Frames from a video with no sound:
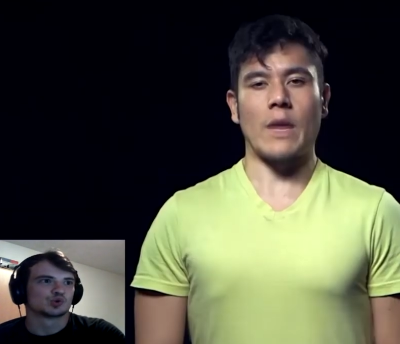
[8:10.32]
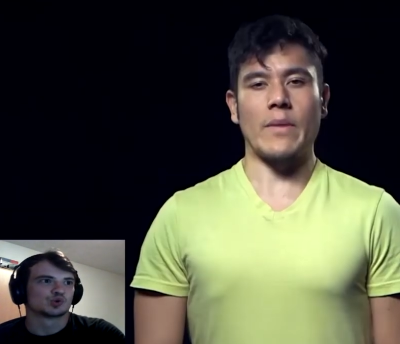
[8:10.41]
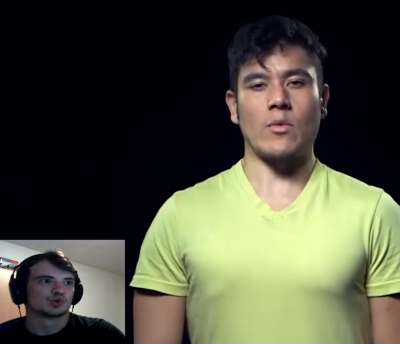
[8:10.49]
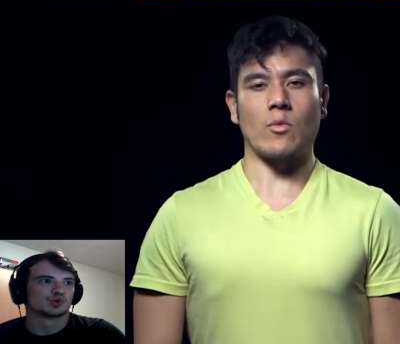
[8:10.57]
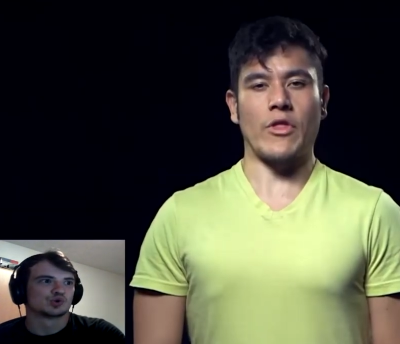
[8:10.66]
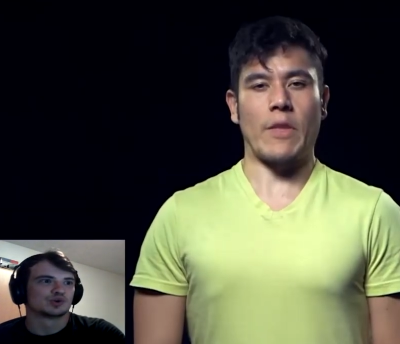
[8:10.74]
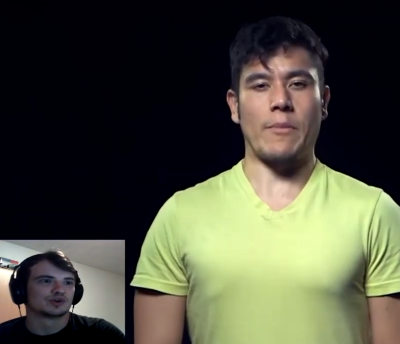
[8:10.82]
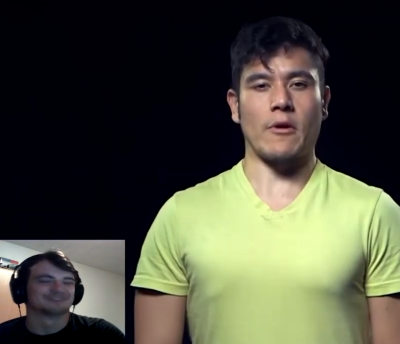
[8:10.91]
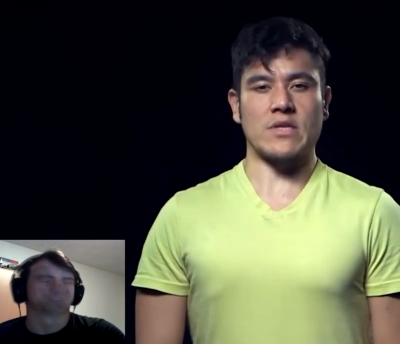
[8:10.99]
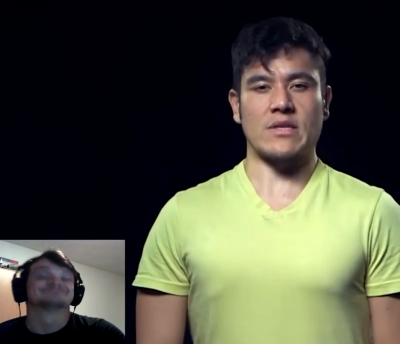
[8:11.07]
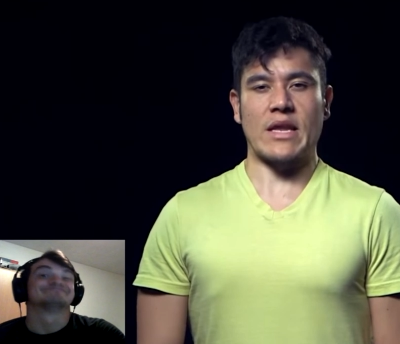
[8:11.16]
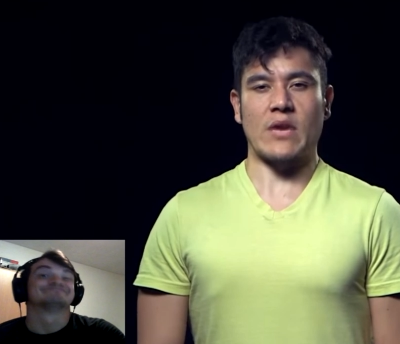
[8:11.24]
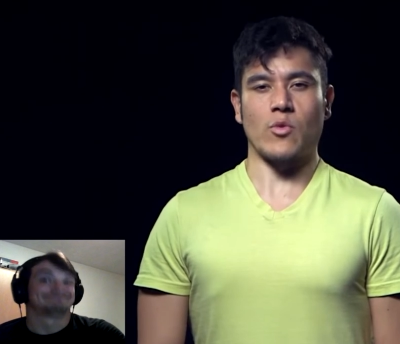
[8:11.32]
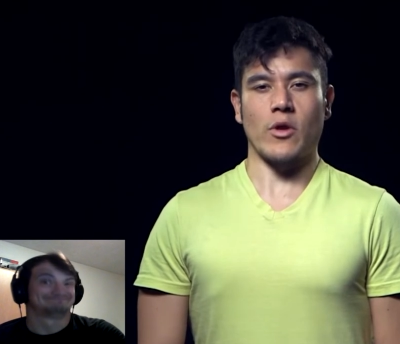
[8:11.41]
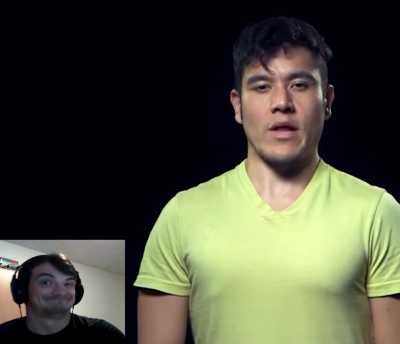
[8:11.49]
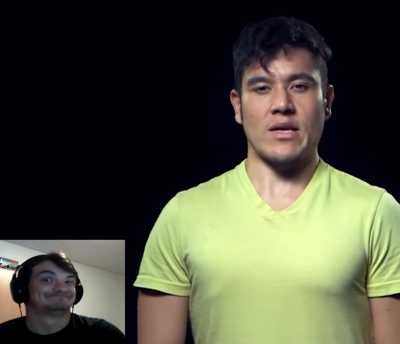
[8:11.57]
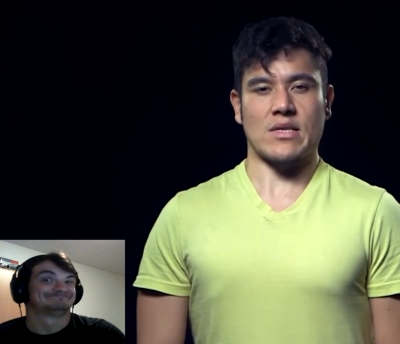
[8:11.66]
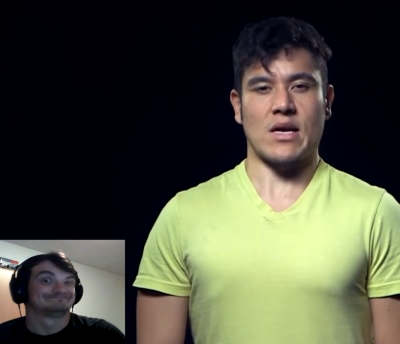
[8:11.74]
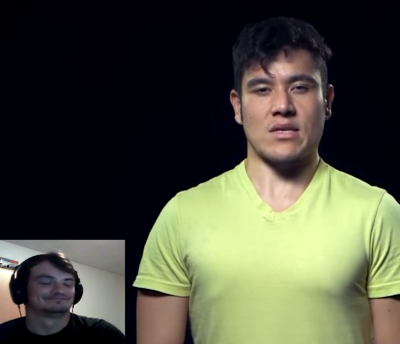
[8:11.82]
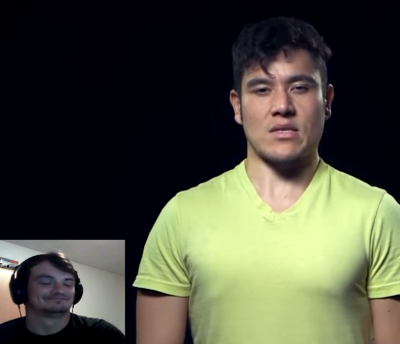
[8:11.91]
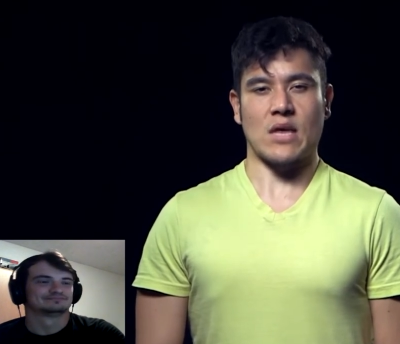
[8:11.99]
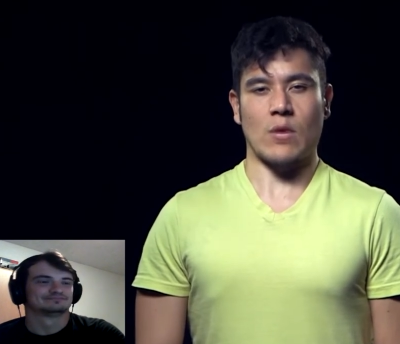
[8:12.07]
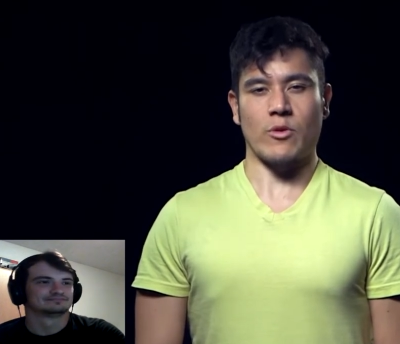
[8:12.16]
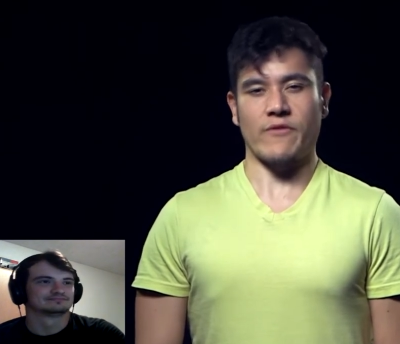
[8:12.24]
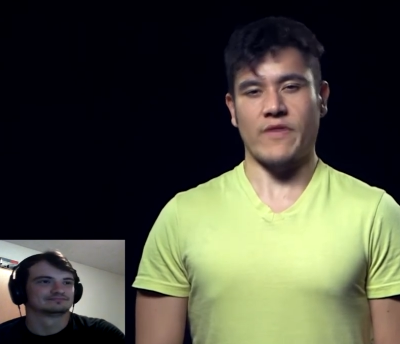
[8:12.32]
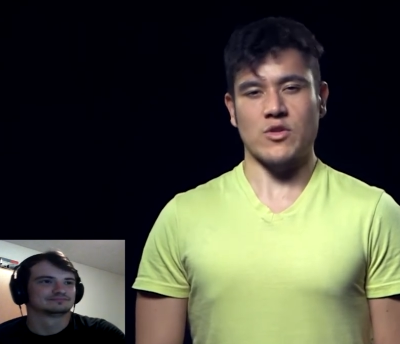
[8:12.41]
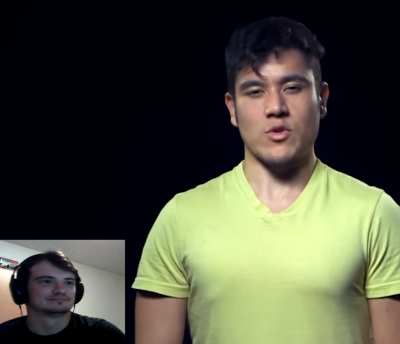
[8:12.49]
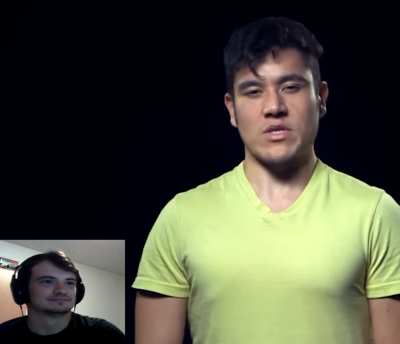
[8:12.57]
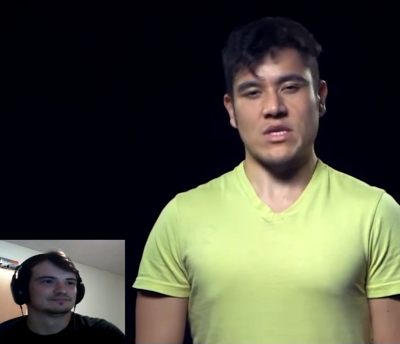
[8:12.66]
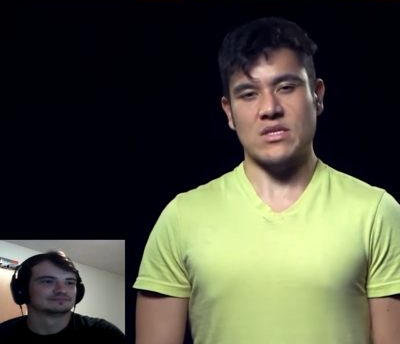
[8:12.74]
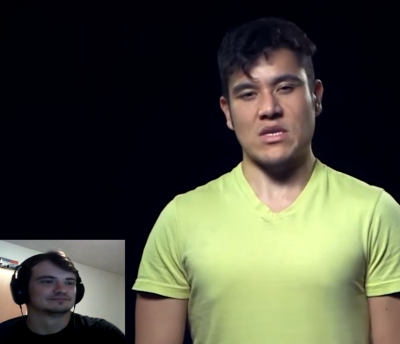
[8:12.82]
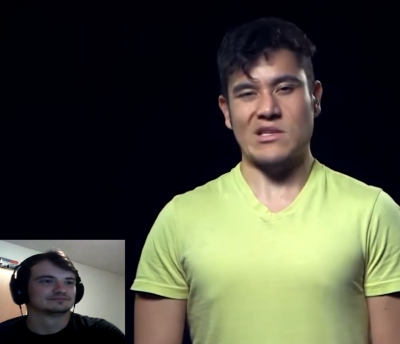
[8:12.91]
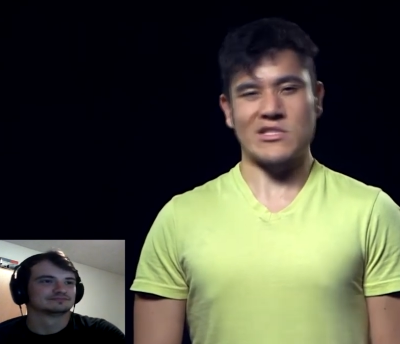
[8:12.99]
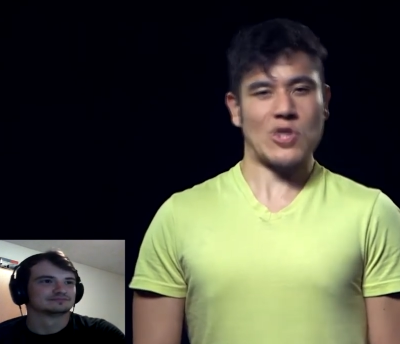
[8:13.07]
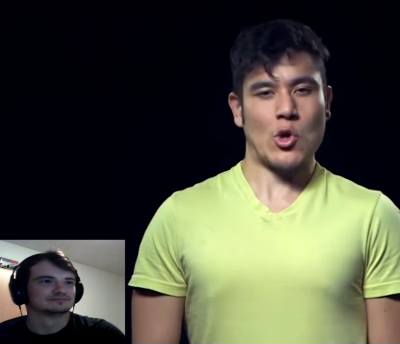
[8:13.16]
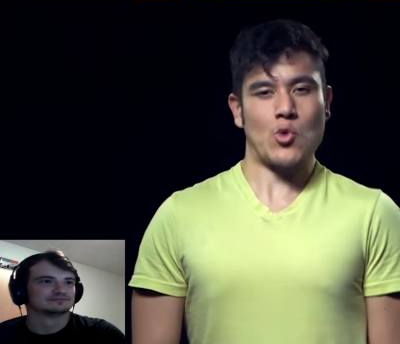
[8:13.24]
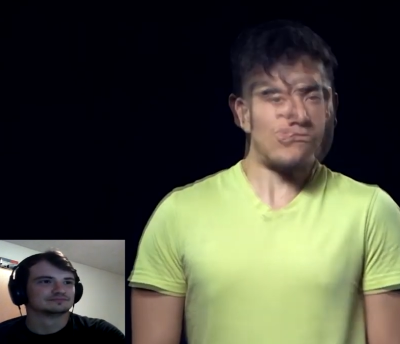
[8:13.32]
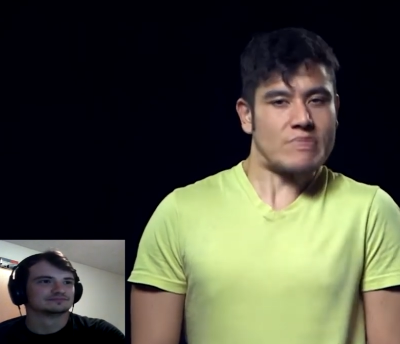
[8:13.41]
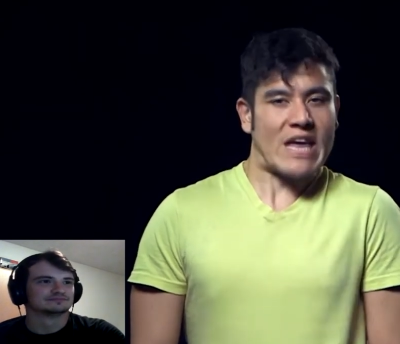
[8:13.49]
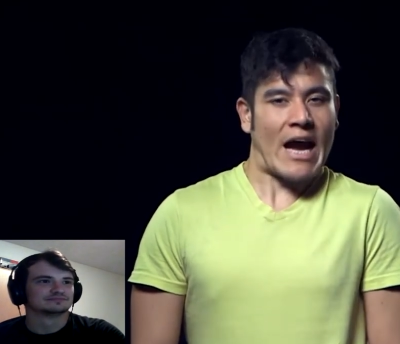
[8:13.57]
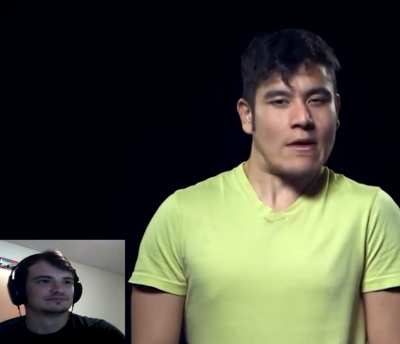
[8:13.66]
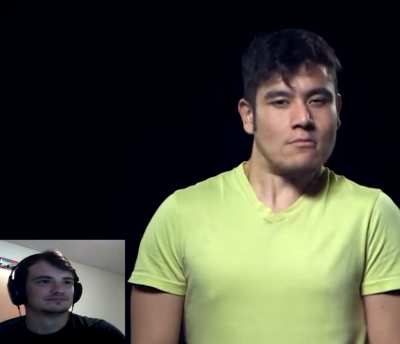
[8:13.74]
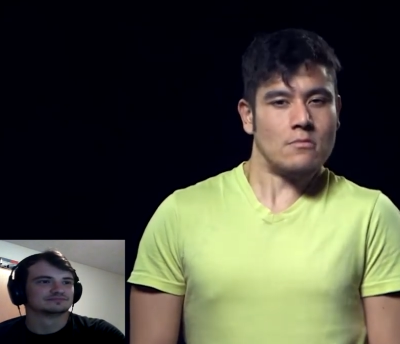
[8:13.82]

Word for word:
Speaker 1: I mean, when they built it, they didn't realize Kazakhstan would eventually secede, so yeah.